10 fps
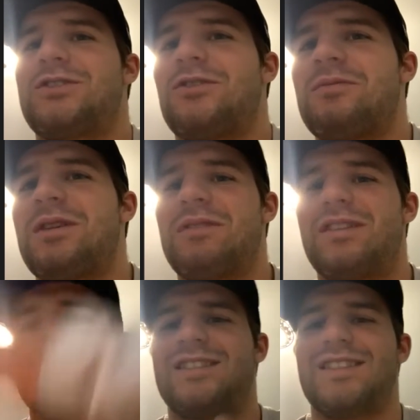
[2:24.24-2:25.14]
Cormier,
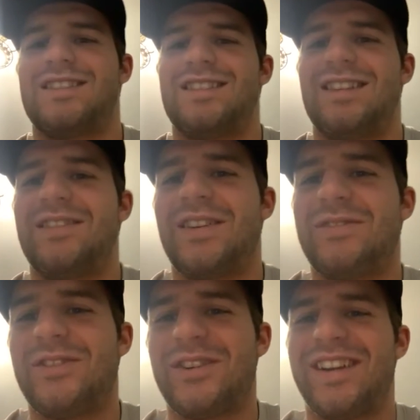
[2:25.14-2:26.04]
because he's leaving
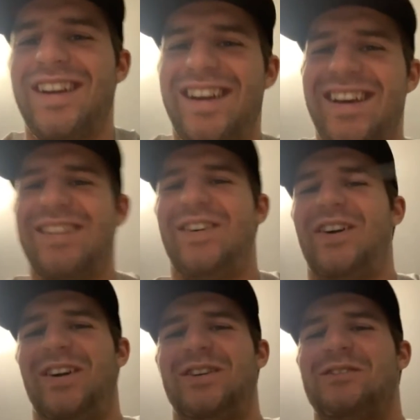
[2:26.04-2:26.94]
for
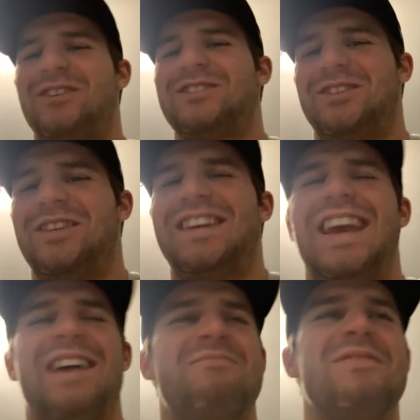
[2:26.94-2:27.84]
the World Junior camp